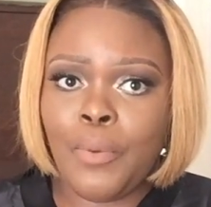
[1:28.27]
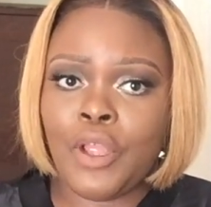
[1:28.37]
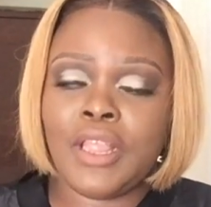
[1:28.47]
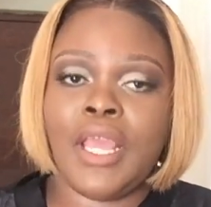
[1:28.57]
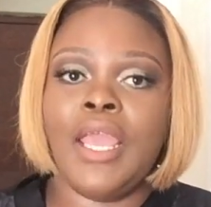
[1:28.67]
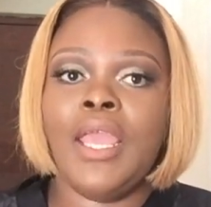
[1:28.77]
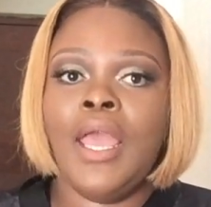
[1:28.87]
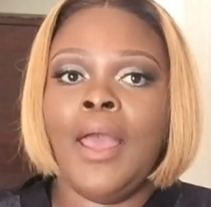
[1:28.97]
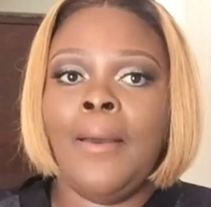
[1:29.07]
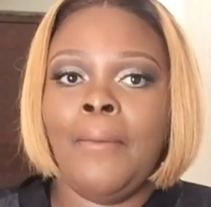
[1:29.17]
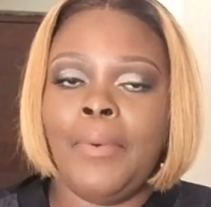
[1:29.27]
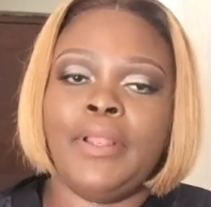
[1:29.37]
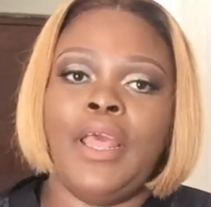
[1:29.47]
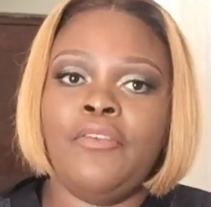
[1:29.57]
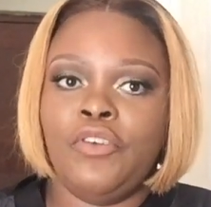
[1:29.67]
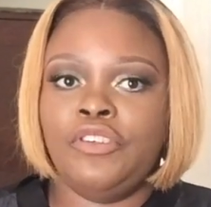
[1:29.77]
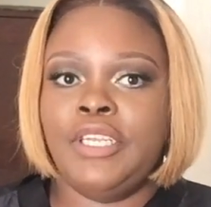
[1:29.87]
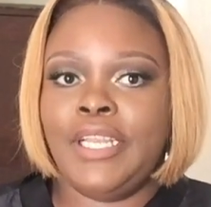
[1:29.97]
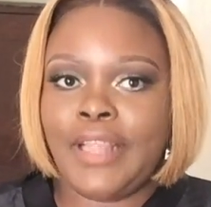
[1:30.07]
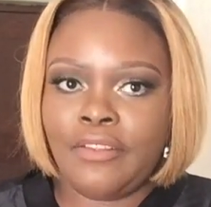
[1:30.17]
birthday. But
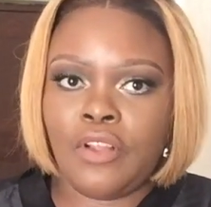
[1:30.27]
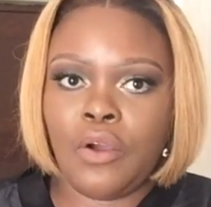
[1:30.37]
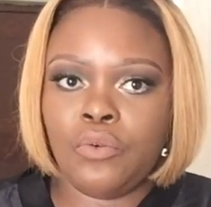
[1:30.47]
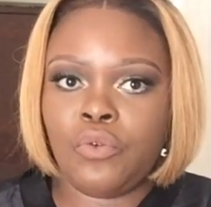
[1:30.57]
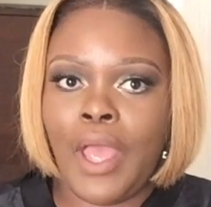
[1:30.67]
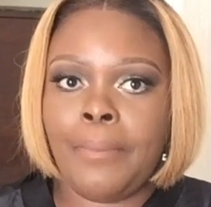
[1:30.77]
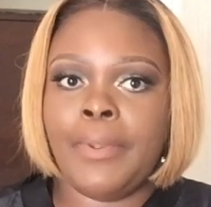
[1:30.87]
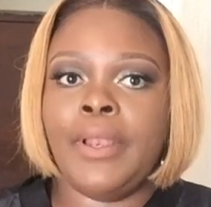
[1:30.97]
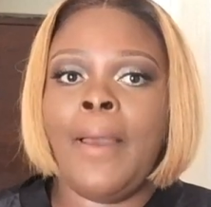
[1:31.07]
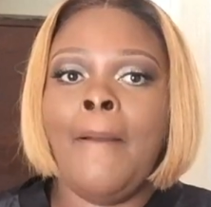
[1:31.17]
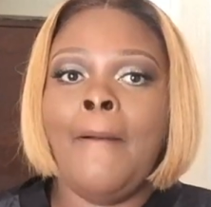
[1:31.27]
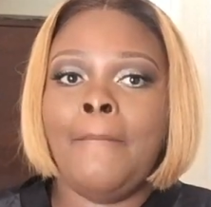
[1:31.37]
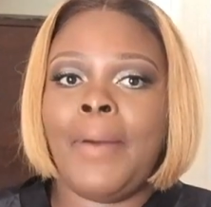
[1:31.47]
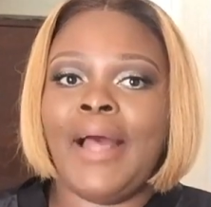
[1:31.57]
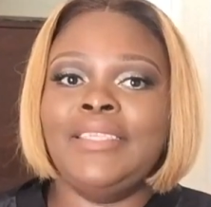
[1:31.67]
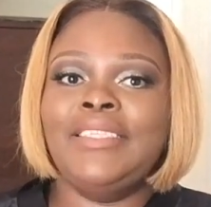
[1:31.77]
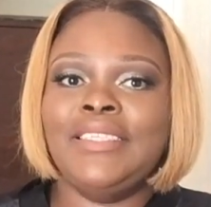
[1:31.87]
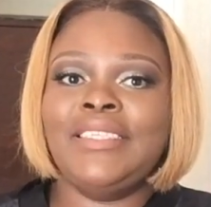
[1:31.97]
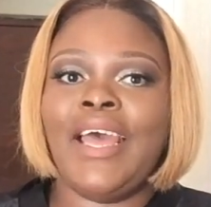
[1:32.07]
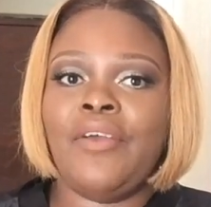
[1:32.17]
unfortunately, that's not going to happen. But
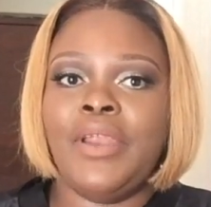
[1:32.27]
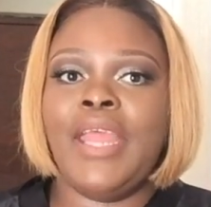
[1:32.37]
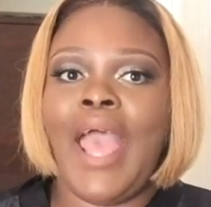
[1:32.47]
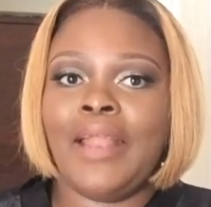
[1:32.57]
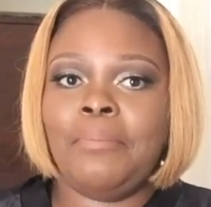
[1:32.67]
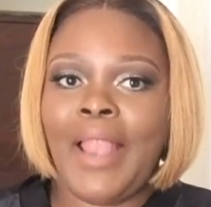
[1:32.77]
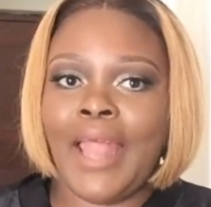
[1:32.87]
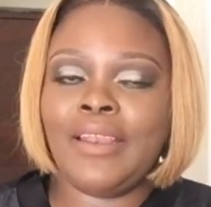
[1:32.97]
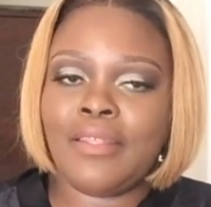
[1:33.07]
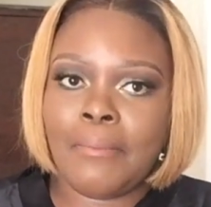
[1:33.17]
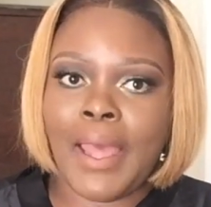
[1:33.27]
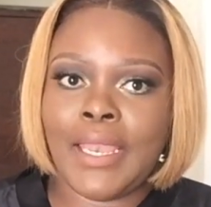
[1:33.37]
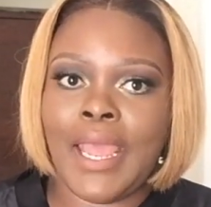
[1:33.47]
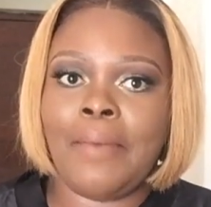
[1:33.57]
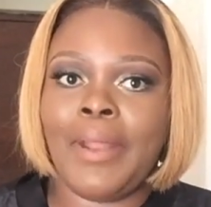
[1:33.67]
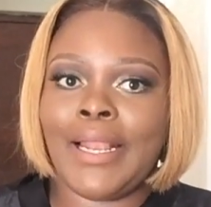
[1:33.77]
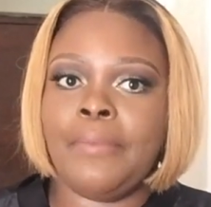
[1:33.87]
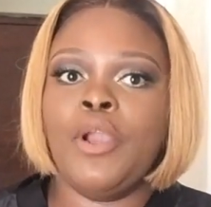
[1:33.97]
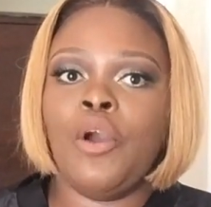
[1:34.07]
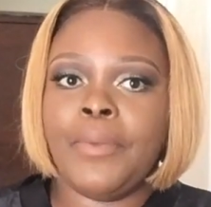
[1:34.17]
since I already had planned the money, I'm like,
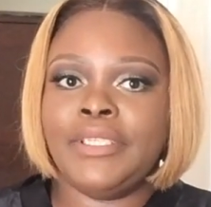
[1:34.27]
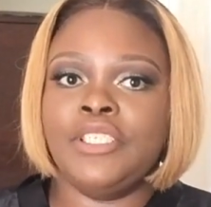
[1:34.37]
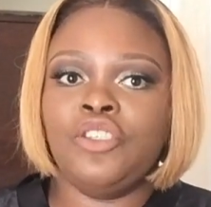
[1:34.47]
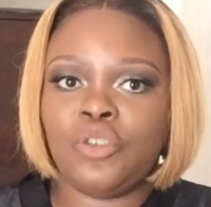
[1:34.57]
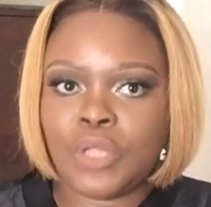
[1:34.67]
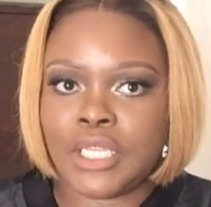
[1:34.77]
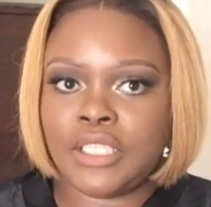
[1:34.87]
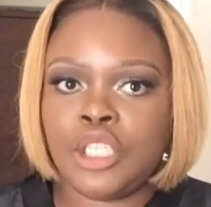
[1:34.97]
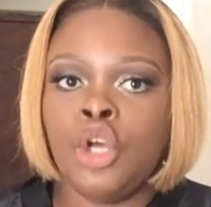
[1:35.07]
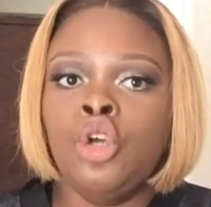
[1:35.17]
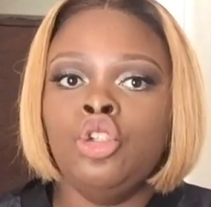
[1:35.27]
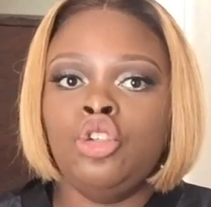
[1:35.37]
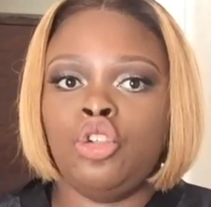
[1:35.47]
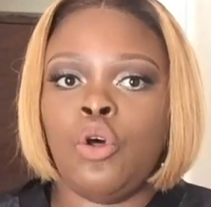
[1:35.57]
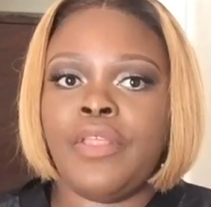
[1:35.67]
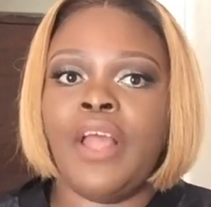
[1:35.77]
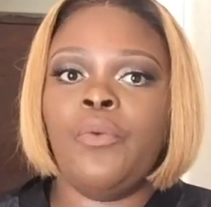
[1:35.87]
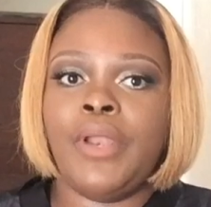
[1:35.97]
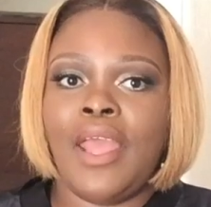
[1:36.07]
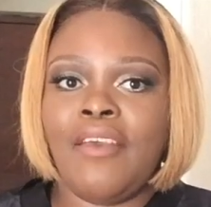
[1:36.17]
let me commit it to this so
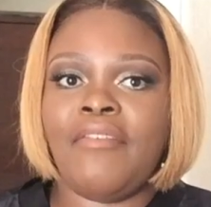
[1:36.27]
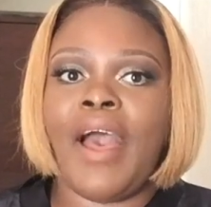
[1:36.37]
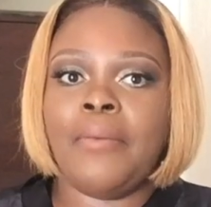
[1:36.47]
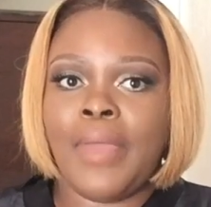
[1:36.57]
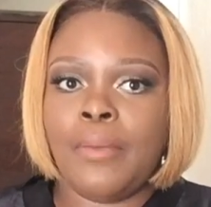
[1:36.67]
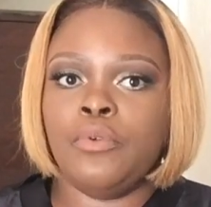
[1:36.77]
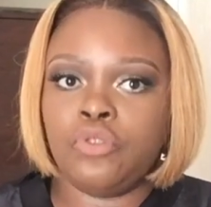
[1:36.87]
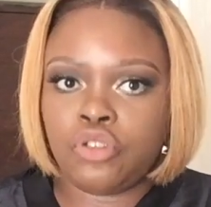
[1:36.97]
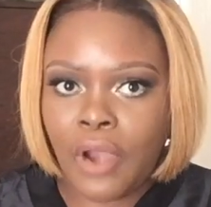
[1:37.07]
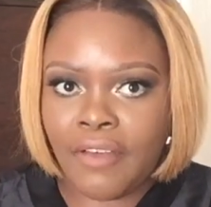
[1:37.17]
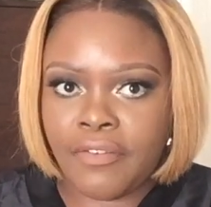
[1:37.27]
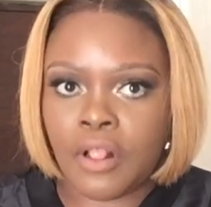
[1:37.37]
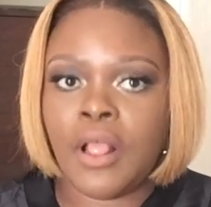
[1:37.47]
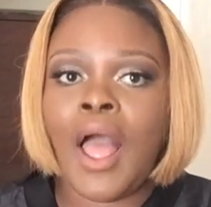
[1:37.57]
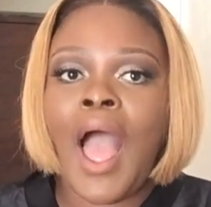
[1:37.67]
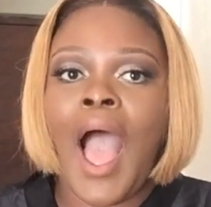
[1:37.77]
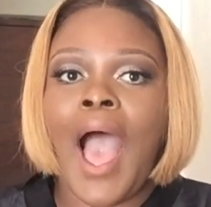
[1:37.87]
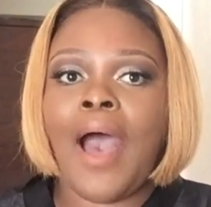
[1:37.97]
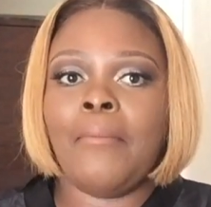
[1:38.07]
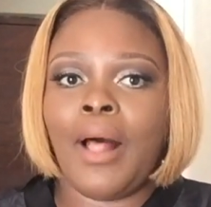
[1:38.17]
that whenever I'm able to travel,
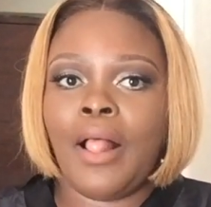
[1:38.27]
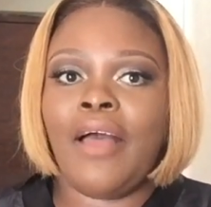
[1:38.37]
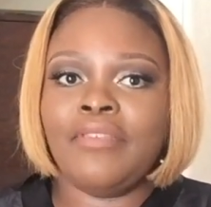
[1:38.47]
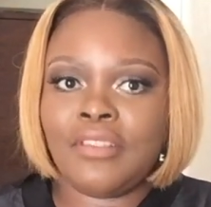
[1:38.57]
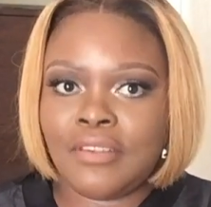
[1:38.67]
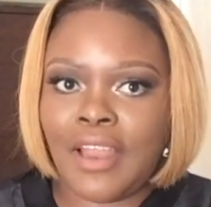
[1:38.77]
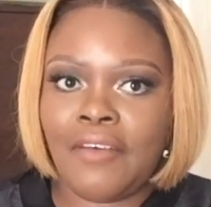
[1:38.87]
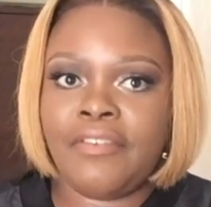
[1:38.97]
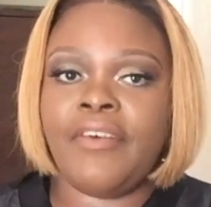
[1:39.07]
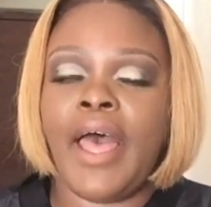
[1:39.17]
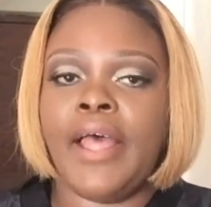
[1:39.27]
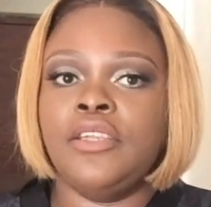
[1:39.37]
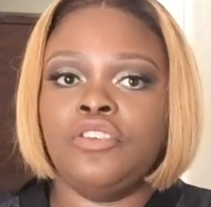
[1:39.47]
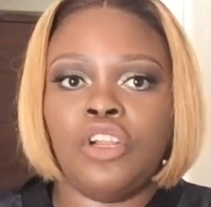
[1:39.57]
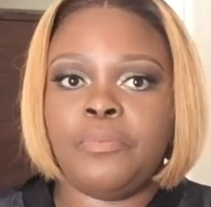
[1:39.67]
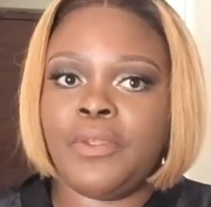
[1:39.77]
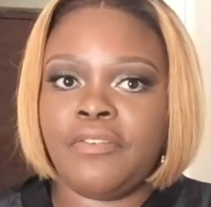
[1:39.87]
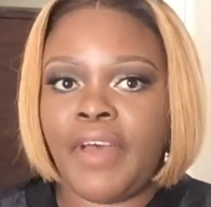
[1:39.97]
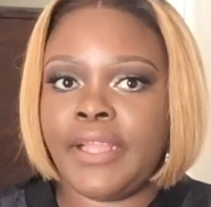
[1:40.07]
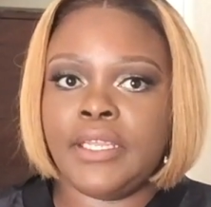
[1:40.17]
I'll have the stuff and not
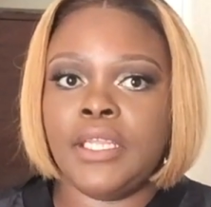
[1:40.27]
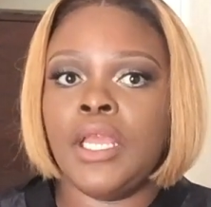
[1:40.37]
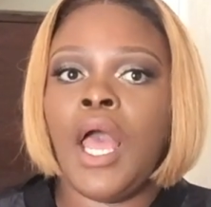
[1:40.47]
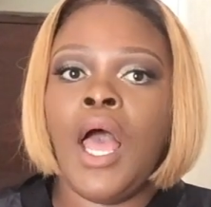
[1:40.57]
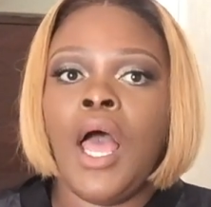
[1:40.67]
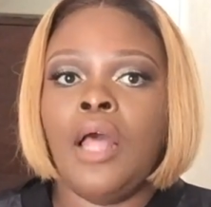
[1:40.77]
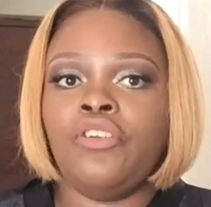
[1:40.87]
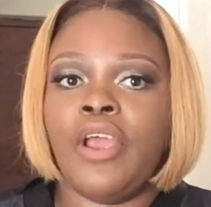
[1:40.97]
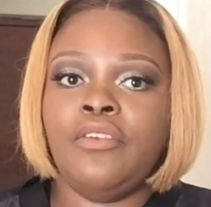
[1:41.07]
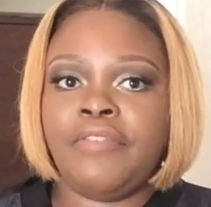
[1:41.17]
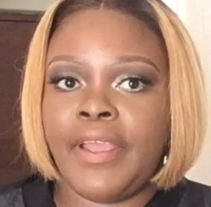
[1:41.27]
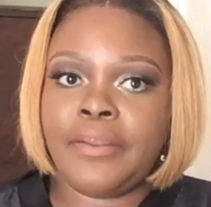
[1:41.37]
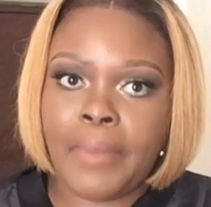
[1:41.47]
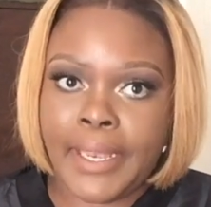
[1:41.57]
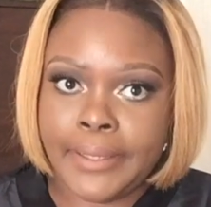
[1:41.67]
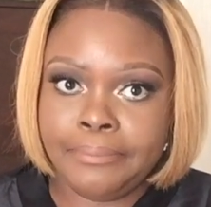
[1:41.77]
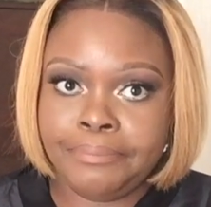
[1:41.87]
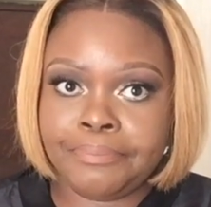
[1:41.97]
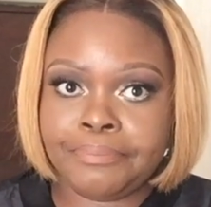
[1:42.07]
be trying to find money.